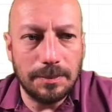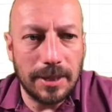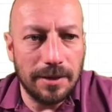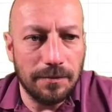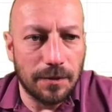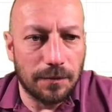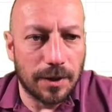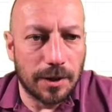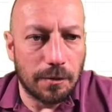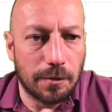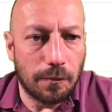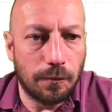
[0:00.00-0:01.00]
begin with
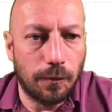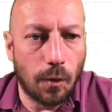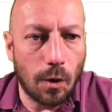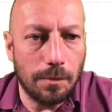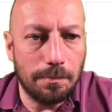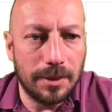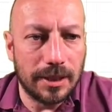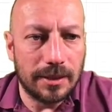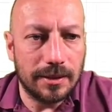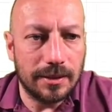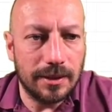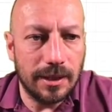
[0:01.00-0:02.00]
a 4-bit
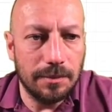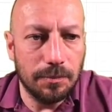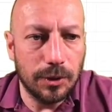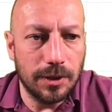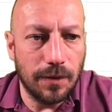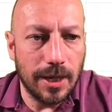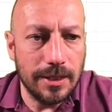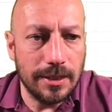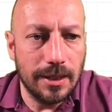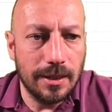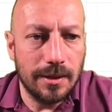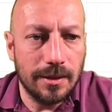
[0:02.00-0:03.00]
input device.
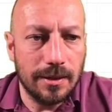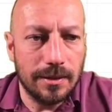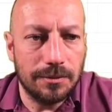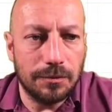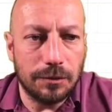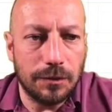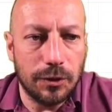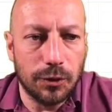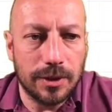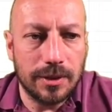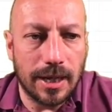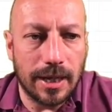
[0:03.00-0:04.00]
What we do
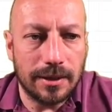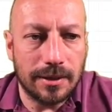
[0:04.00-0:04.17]
is, like